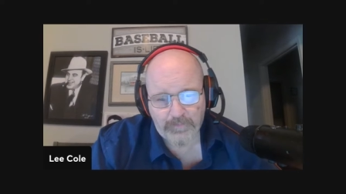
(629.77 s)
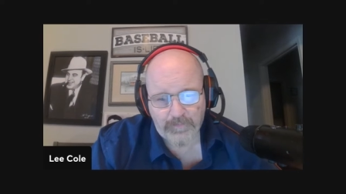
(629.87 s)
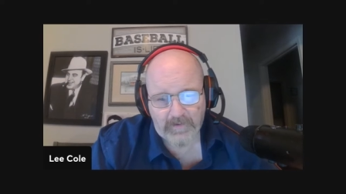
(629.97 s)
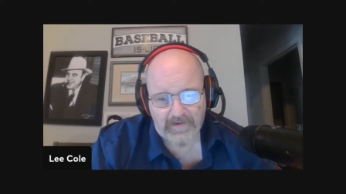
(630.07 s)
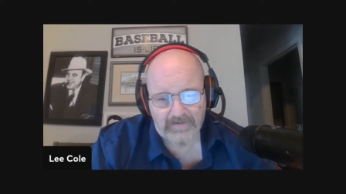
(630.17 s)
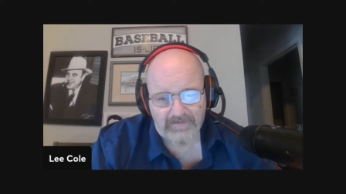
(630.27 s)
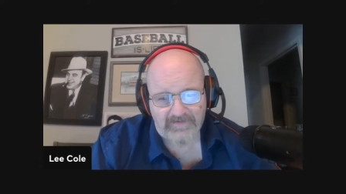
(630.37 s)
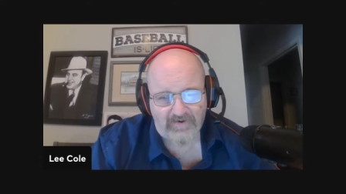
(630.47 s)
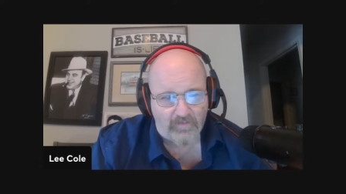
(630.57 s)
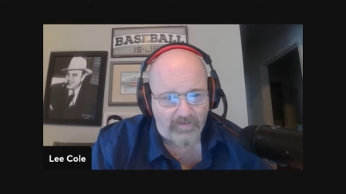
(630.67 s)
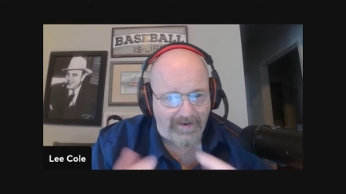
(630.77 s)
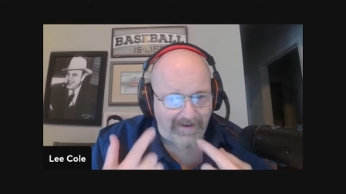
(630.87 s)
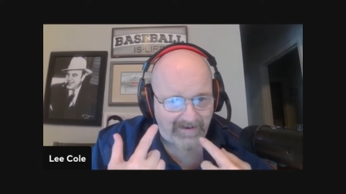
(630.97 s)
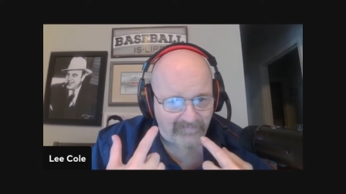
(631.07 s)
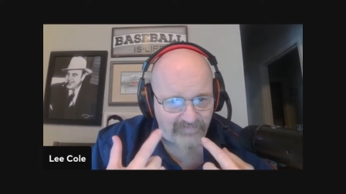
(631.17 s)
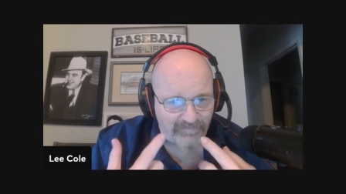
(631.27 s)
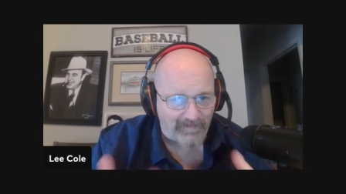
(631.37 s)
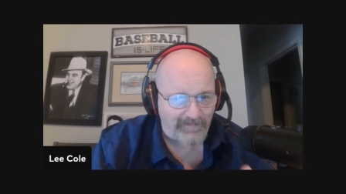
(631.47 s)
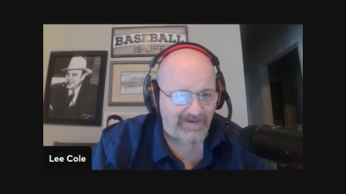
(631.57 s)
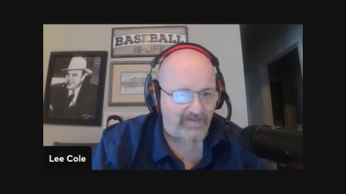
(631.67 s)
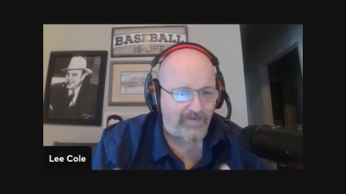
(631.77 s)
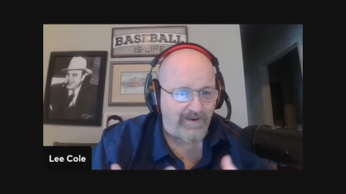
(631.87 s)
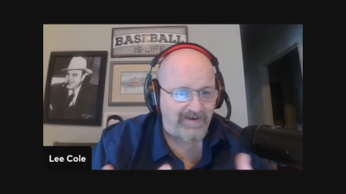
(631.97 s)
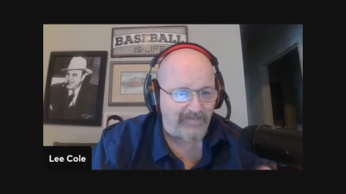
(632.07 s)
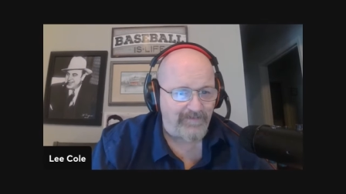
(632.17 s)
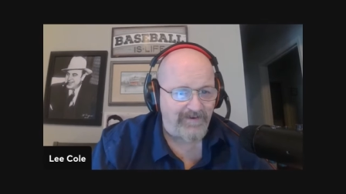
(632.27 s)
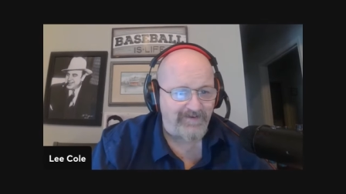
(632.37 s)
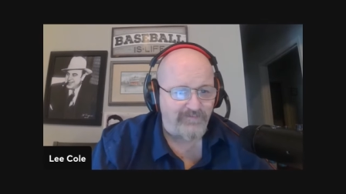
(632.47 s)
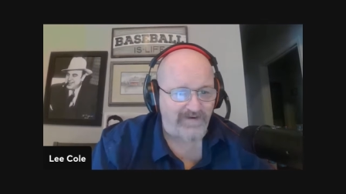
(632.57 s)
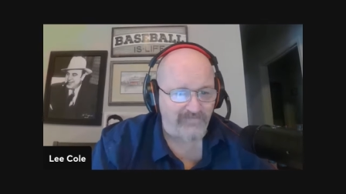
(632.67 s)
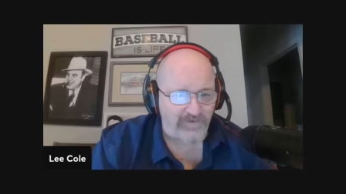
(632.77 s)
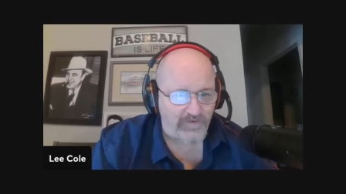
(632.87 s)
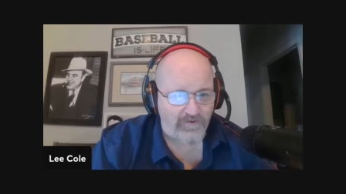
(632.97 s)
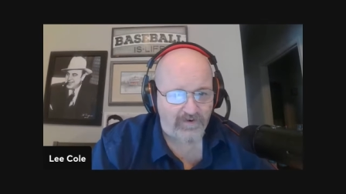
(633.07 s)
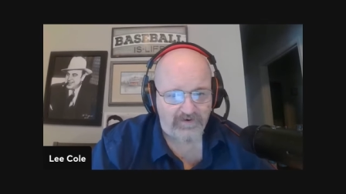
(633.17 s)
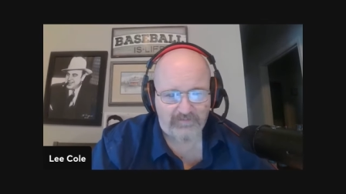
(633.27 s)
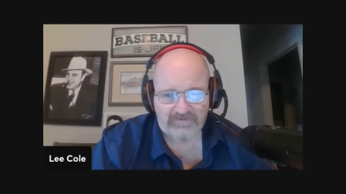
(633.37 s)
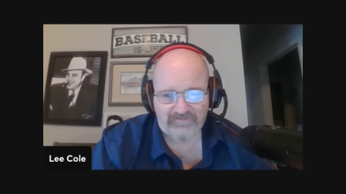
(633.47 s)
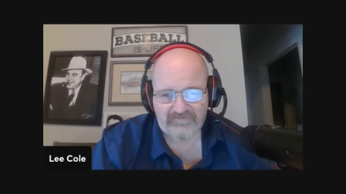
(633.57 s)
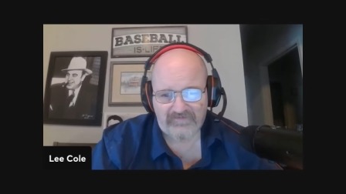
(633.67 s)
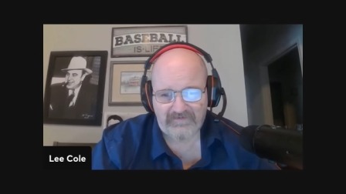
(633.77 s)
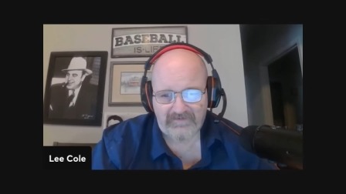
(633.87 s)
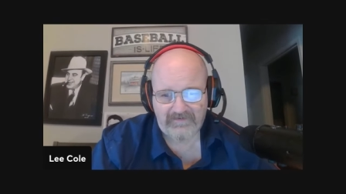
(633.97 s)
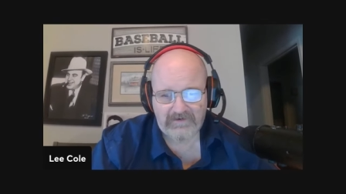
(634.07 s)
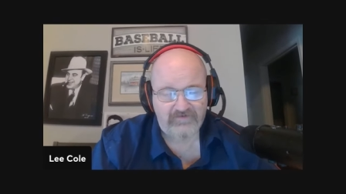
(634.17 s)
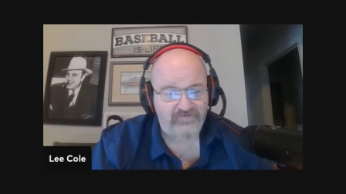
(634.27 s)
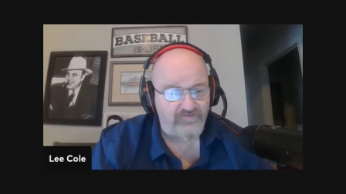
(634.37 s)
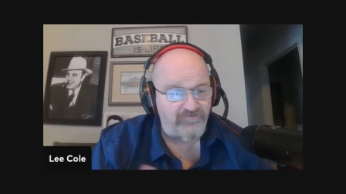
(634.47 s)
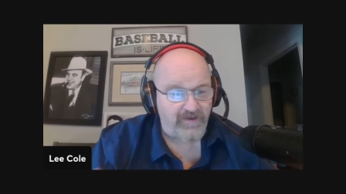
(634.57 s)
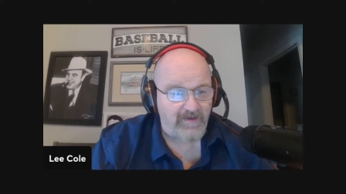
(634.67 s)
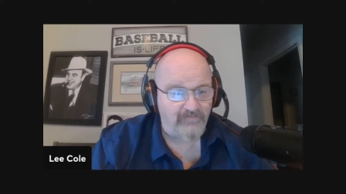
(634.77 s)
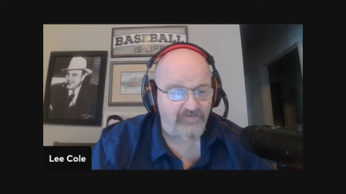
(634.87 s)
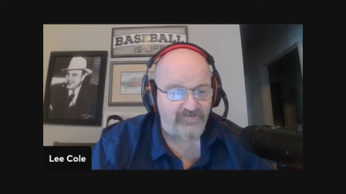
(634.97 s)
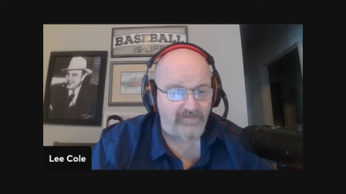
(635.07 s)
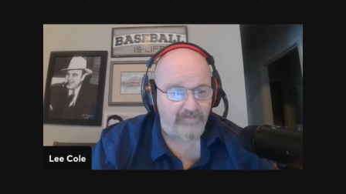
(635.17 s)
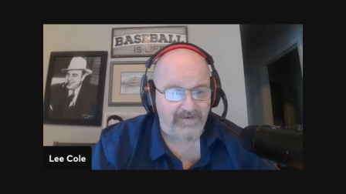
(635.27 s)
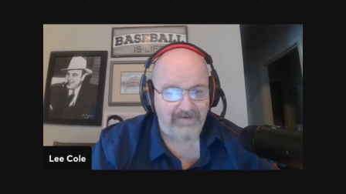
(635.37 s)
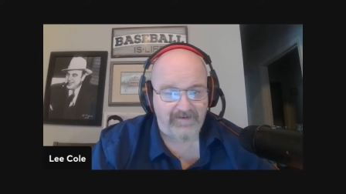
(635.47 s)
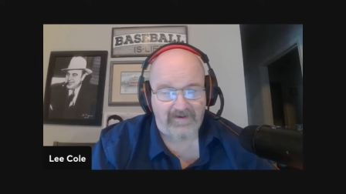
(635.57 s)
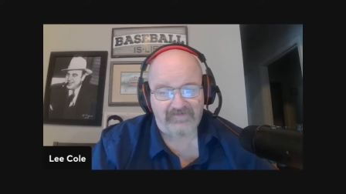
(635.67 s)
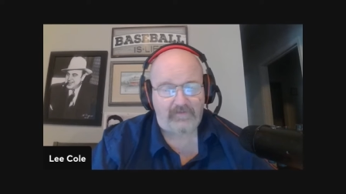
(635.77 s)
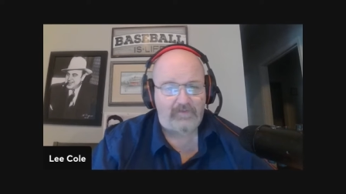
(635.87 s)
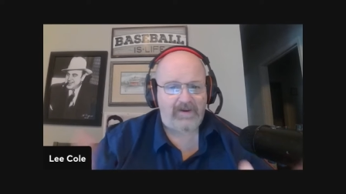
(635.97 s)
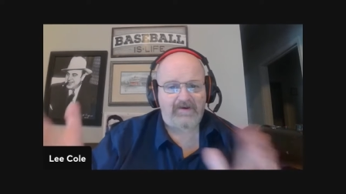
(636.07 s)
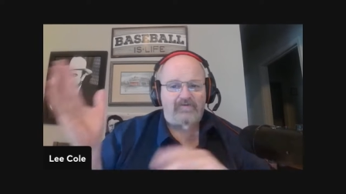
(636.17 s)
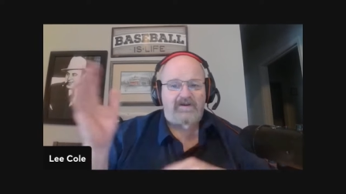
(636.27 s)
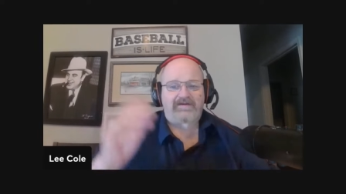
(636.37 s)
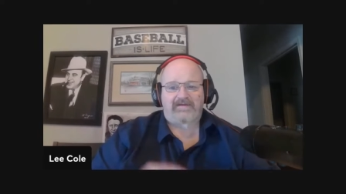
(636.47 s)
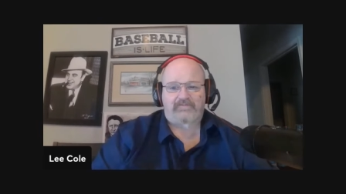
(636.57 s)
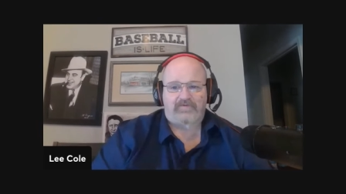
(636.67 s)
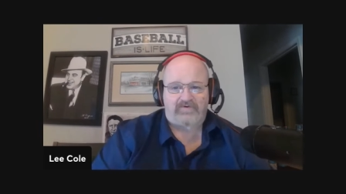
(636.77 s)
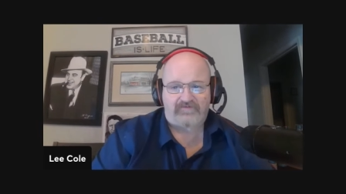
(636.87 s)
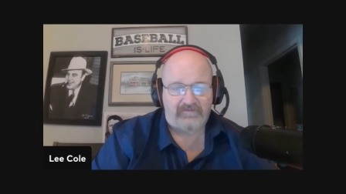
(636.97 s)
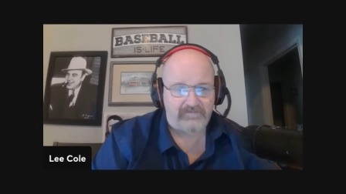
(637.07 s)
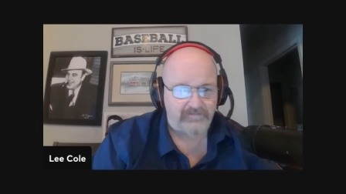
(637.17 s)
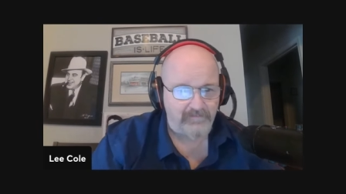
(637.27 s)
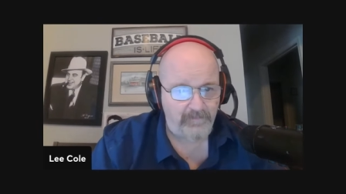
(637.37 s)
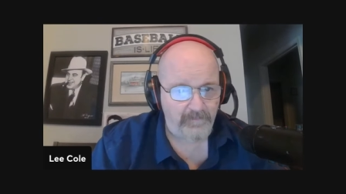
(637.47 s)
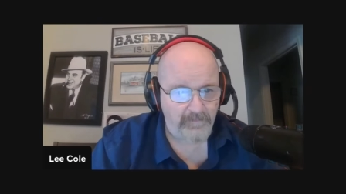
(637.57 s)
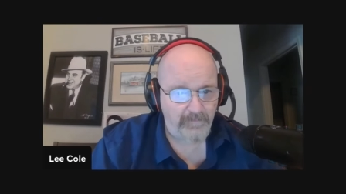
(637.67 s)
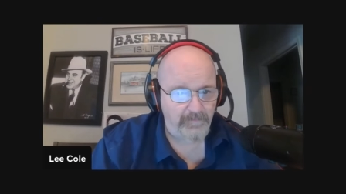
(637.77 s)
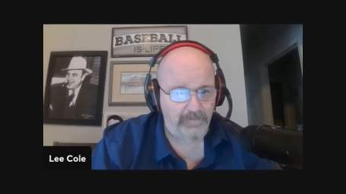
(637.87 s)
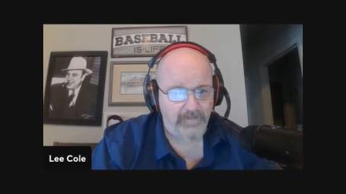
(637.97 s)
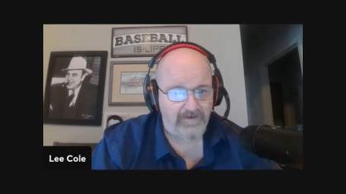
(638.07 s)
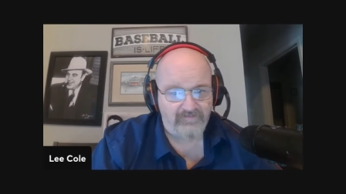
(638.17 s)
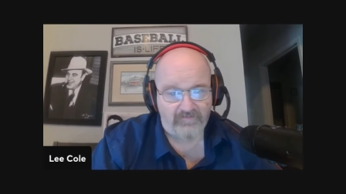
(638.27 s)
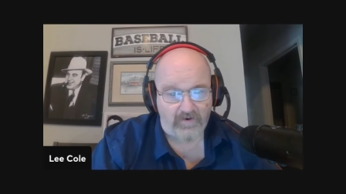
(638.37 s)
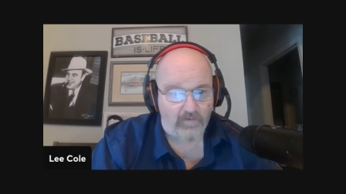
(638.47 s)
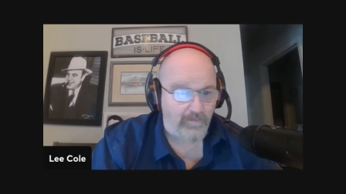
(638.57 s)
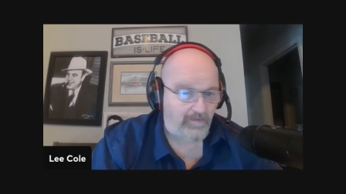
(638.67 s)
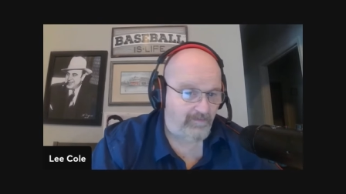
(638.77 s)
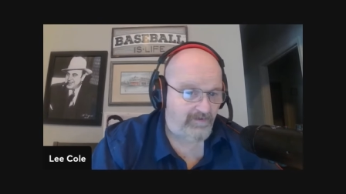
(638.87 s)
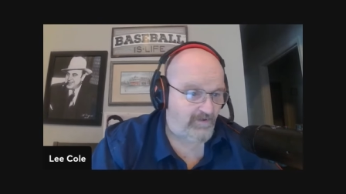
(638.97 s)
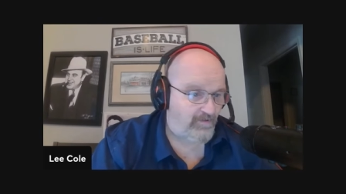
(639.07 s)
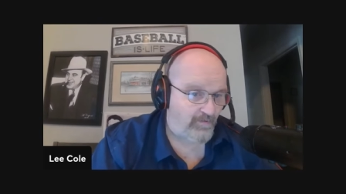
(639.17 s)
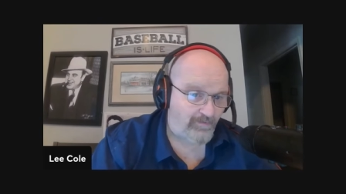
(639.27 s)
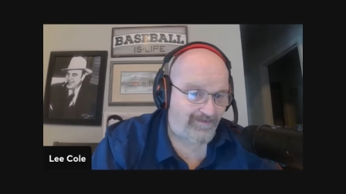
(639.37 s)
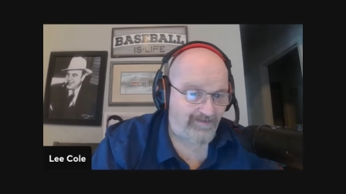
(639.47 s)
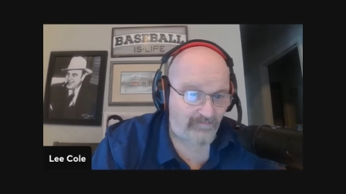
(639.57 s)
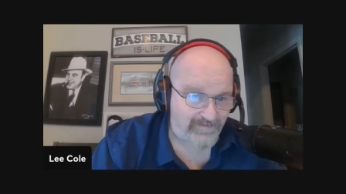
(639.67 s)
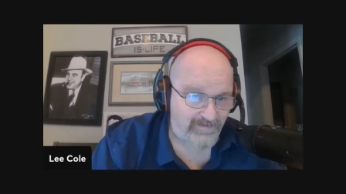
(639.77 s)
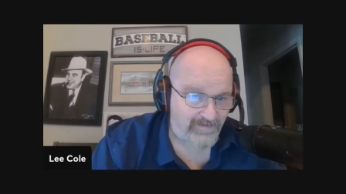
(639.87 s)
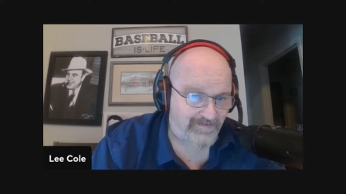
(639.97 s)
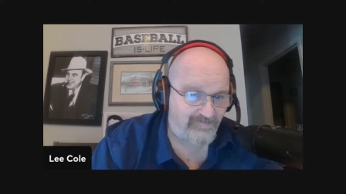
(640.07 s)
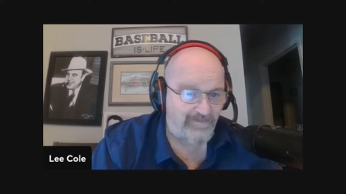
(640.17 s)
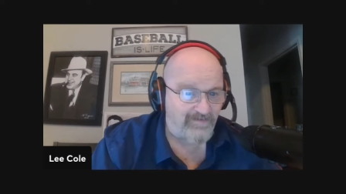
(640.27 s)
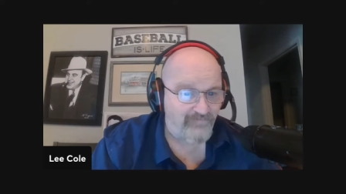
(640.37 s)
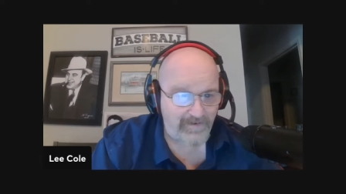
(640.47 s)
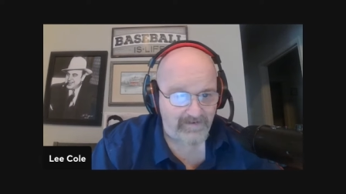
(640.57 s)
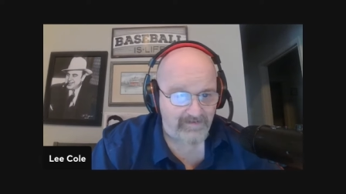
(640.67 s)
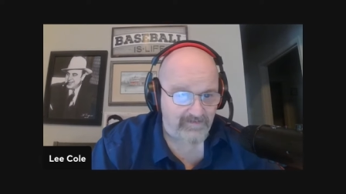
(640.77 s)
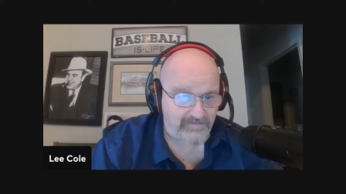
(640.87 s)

And, you know, I have to remember that when I get mad and we have little arguments. She'll stick up for somebody and I'll say, Well, I don't like that person. And she'll go, Well, Lee Cole, I don't care. That's my friend.